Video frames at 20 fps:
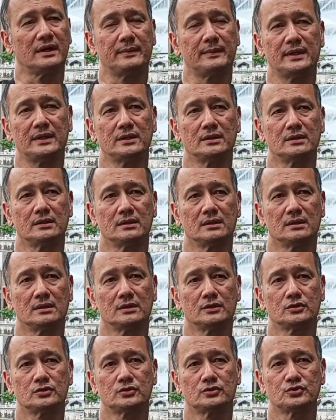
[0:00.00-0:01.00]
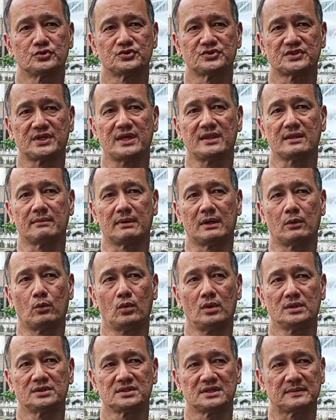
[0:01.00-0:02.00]
I mean, to say that my
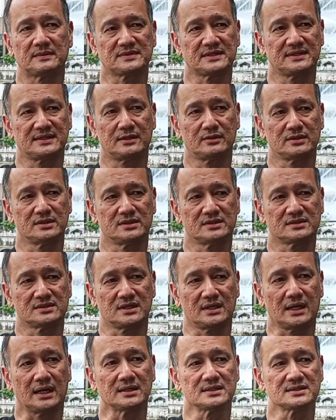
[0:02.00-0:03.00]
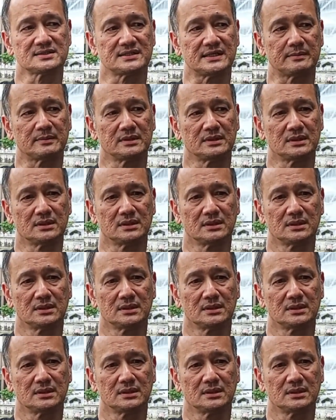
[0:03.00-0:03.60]
world turned upside down is an understatement.